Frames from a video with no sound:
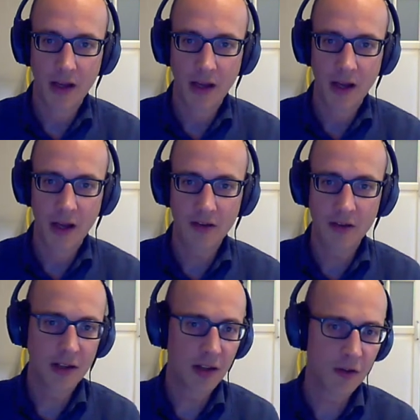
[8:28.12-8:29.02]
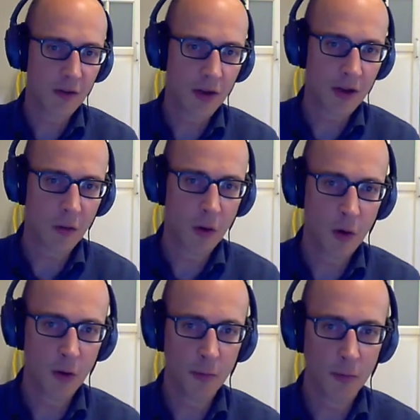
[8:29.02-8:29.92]
there's a
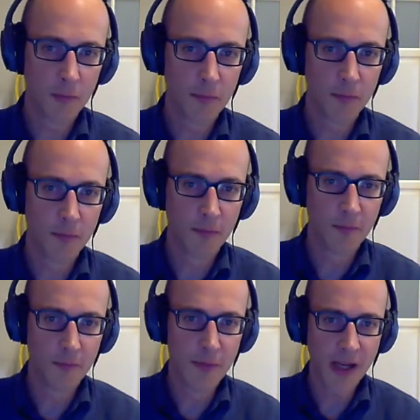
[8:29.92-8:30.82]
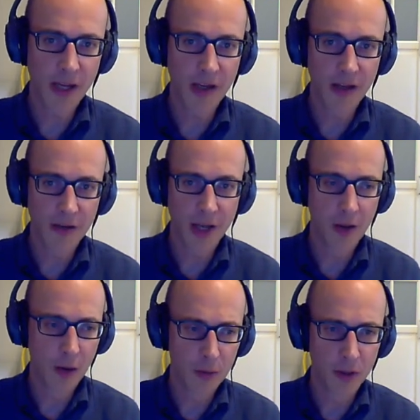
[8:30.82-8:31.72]
whole
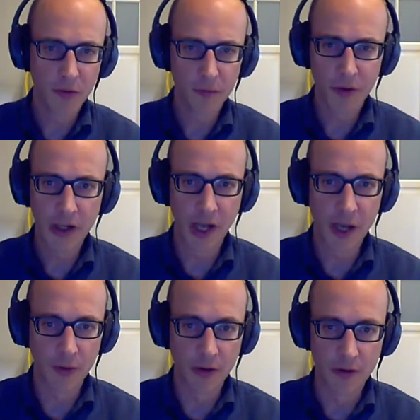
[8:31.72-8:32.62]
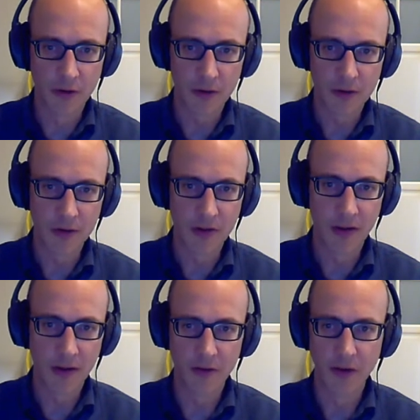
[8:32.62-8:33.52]
bunch of free libraries
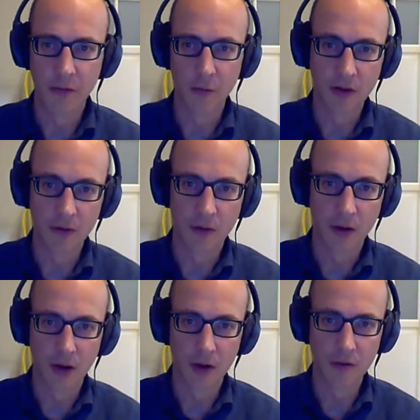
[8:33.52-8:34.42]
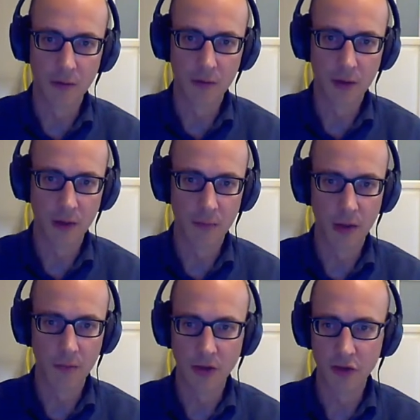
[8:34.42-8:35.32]
that exist for this. So
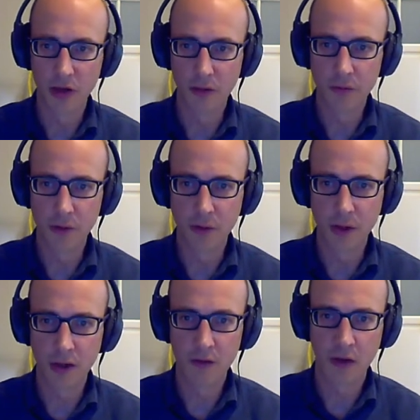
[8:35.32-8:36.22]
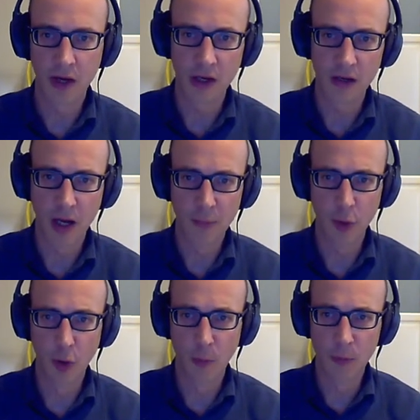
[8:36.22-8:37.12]
I'm mentioning a few here: Scikit,
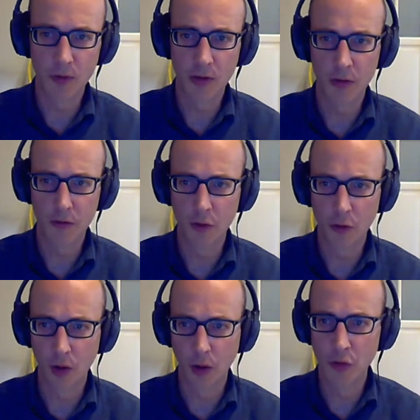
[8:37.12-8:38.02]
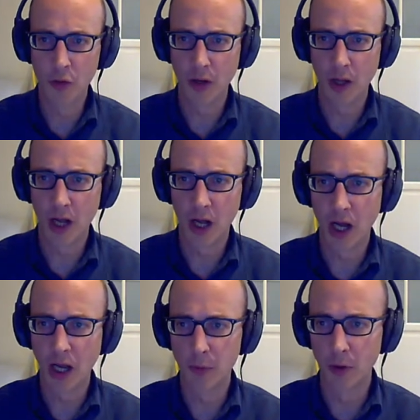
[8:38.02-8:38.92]
HyperOpt, Keras Tuner, Optuna,
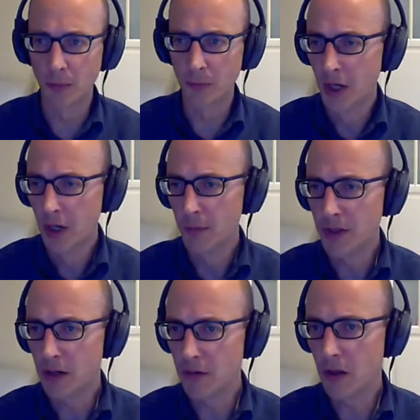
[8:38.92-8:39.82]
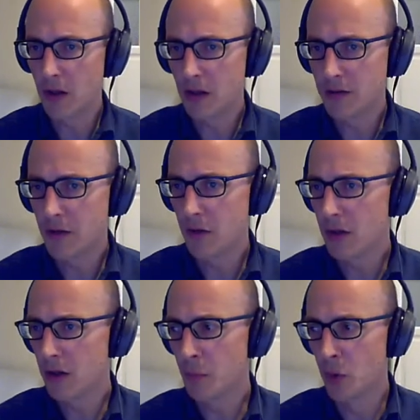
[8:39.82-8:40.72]
HyperOpt, but there's a
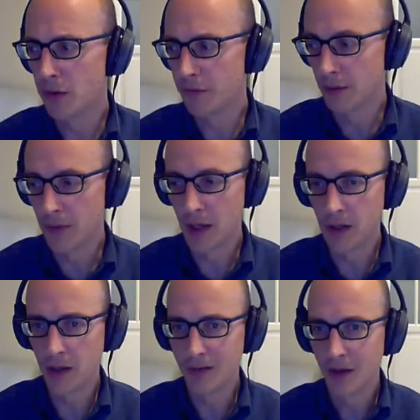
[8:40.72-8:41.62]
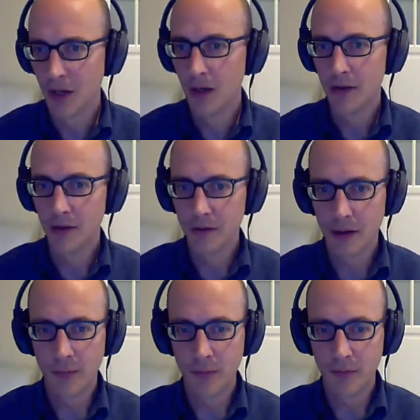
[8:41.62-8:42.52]
lot more of them. And
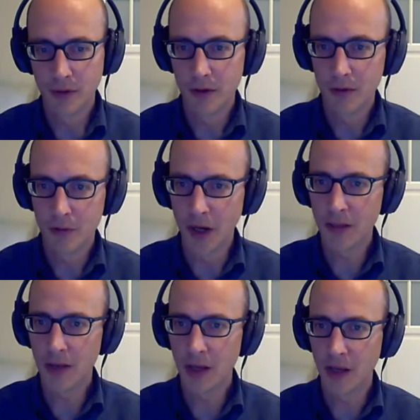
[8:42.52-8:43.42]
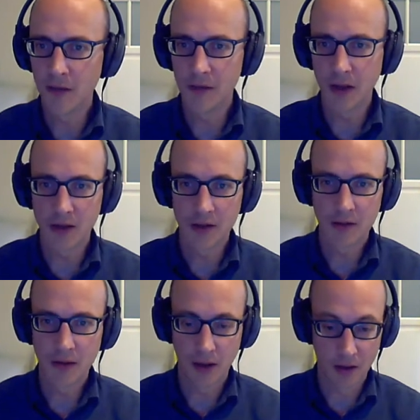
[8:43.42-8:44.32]
the great thing is that
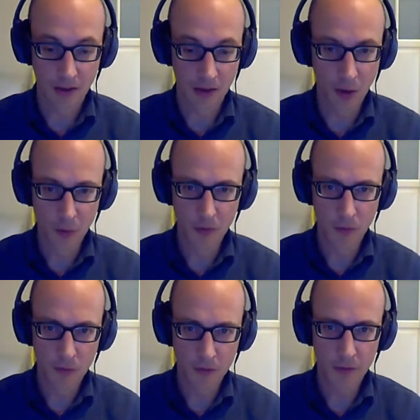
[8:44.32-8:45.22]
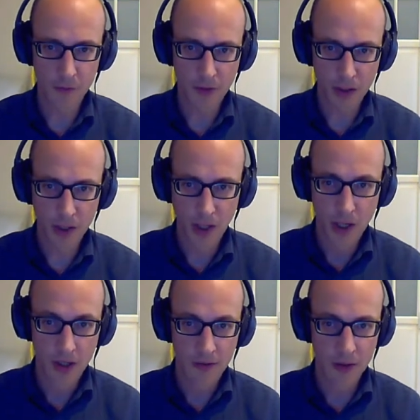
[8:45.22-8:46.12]
they're open source, they're free,
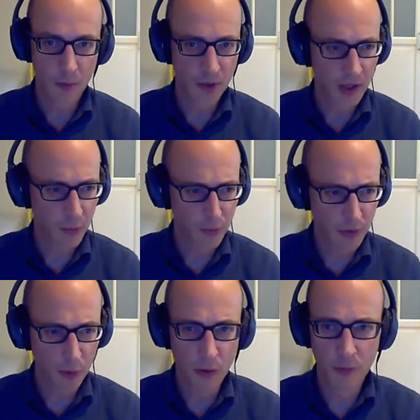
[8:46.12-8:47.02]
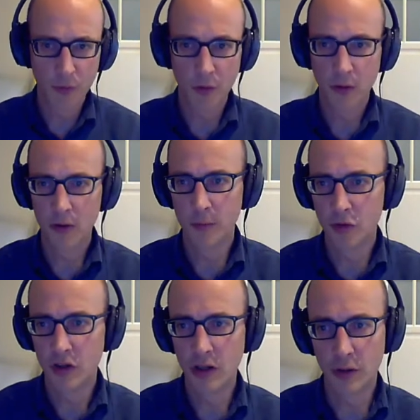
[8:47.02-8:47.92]
they're compatible with almost all the
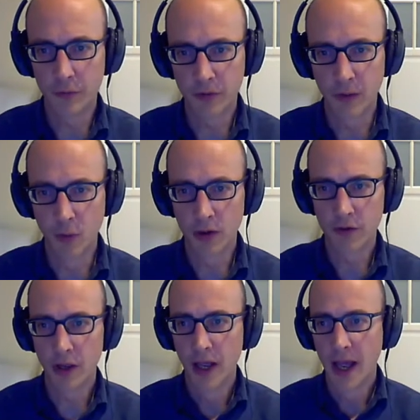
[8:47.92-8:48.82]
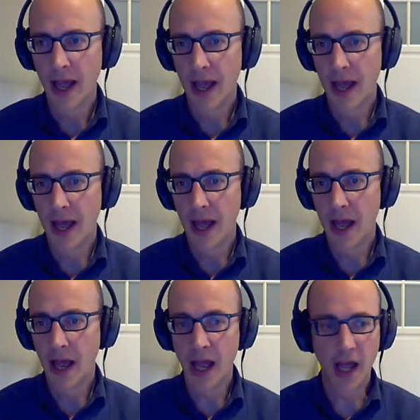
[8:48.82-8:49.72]
machine learning frameworks,
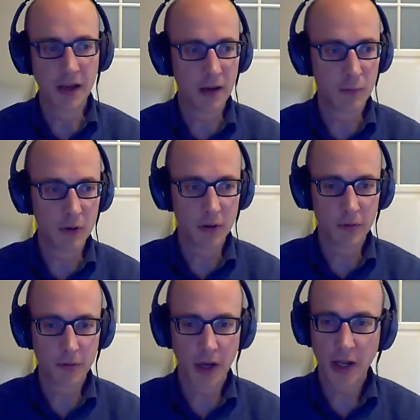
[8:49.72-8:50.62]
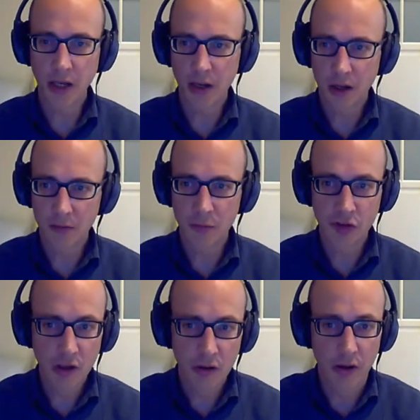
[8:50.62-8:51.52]
and they work for any kind of
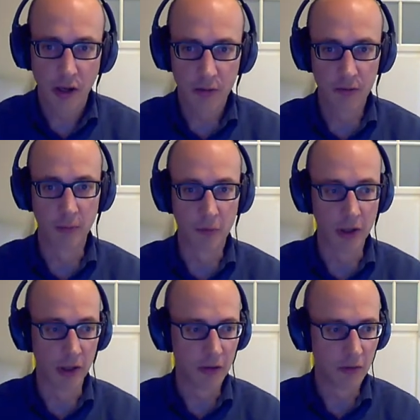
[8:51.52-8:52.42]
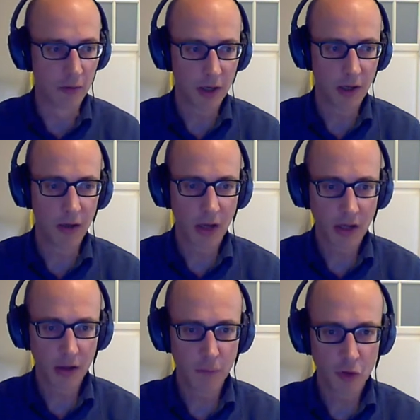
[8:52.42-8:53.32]
machine learning algorithm, really.
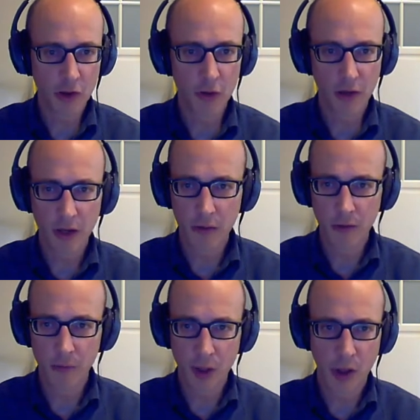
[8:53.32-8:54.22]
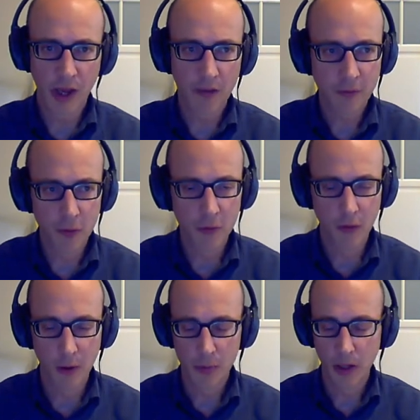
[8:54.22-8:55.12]
Any machine learning algorithm where you have to
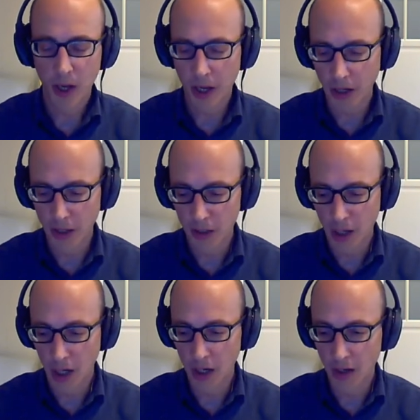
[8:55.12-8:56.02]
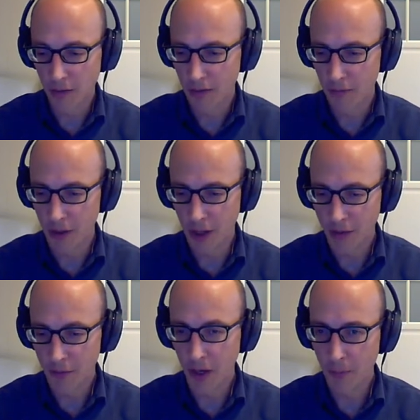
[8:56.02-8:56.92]
apply, where you
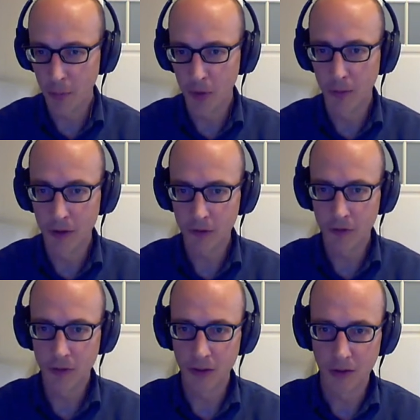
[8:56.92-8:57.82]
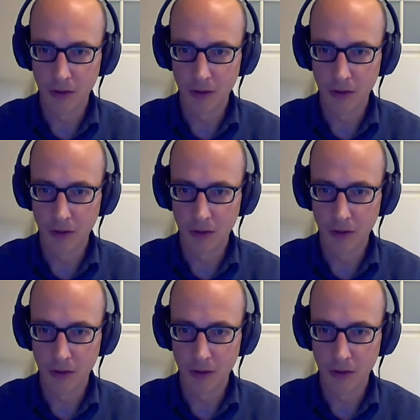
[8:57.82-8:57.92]
have hyperparameters, you can